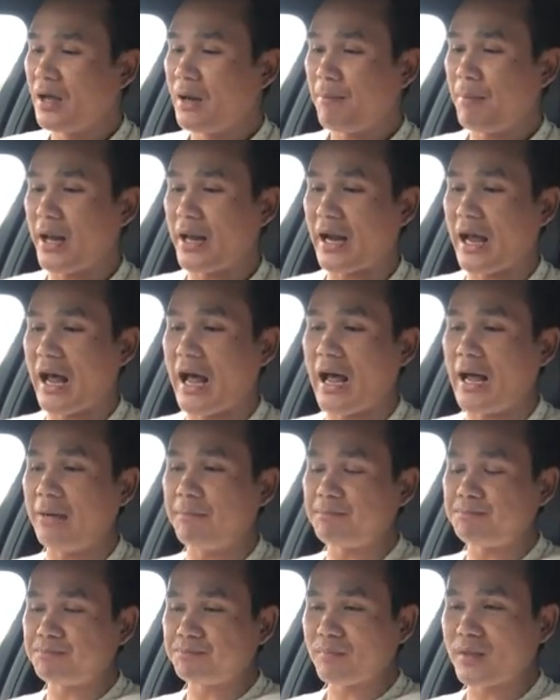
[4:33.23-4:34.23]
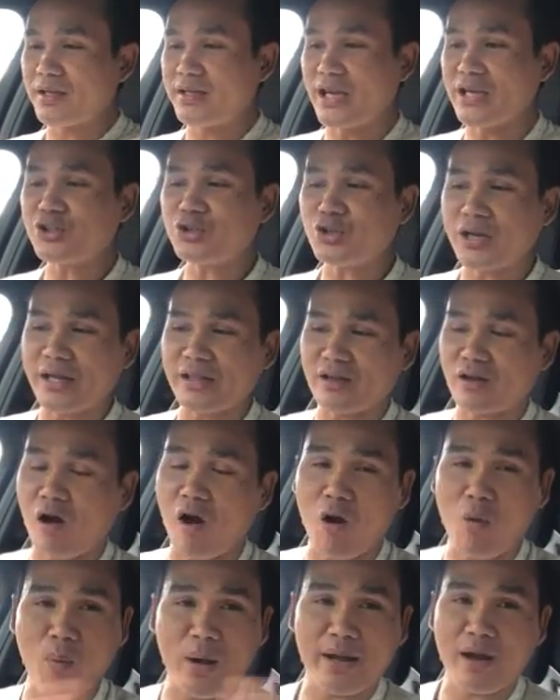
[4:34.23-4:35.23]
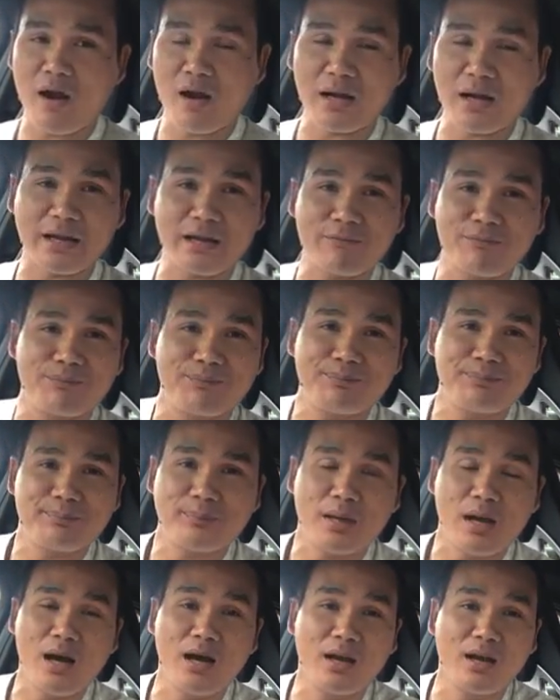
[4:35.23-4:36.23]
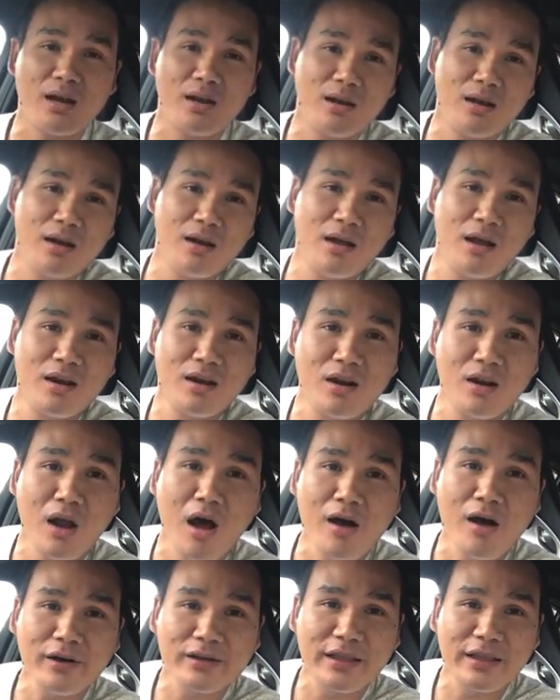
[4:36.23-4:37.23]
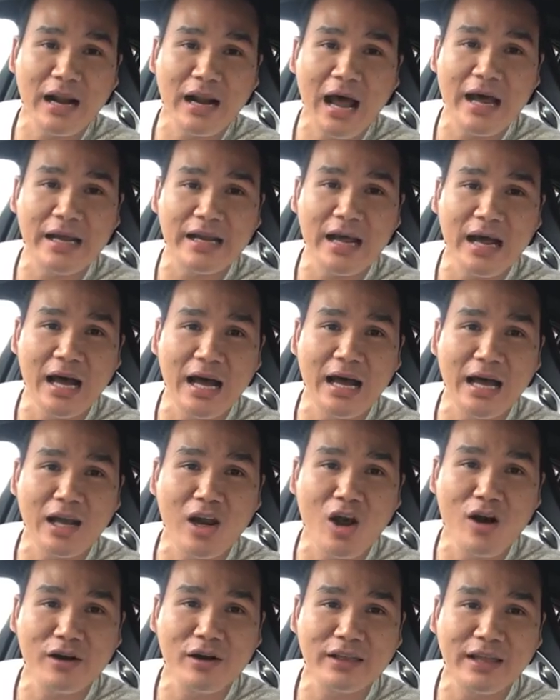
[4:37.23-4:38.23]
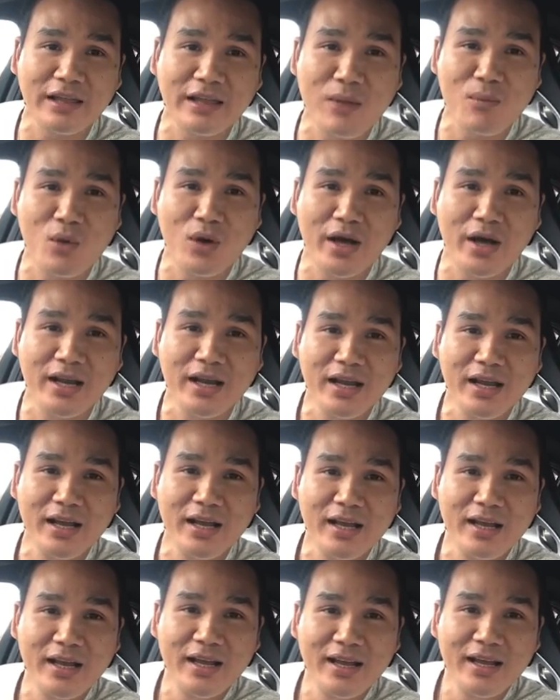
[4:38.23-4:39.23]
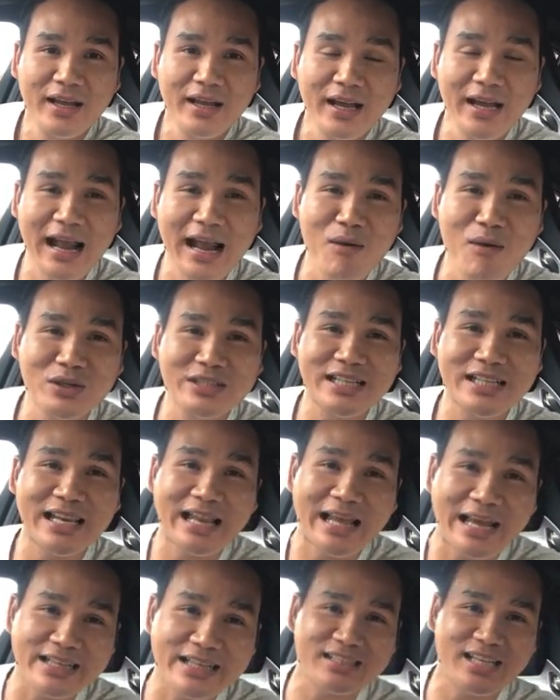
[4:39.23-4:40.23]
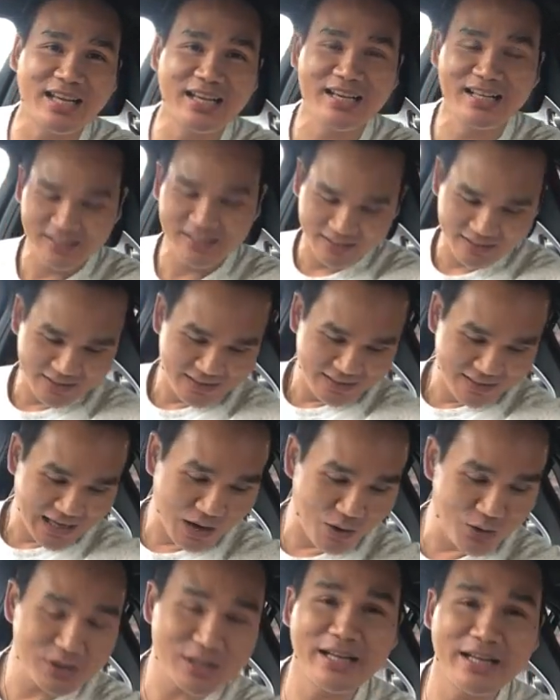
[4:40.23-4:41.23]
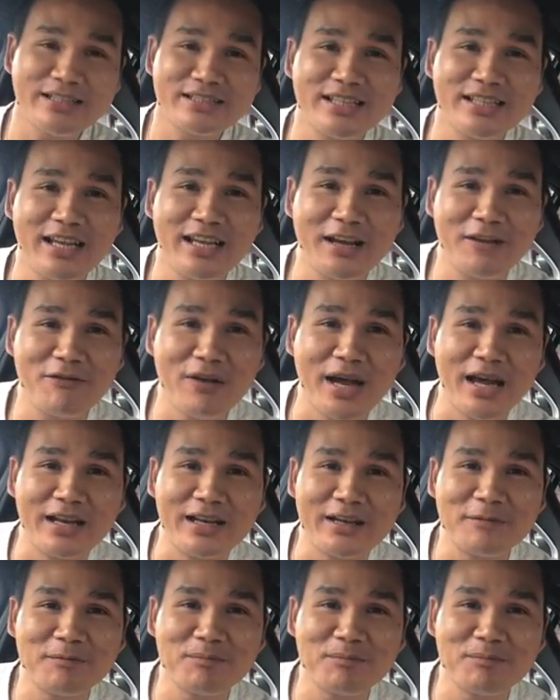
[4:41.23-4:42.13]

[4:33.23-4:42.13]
But yesterday the call went on like longer than I would, and I was late to the event.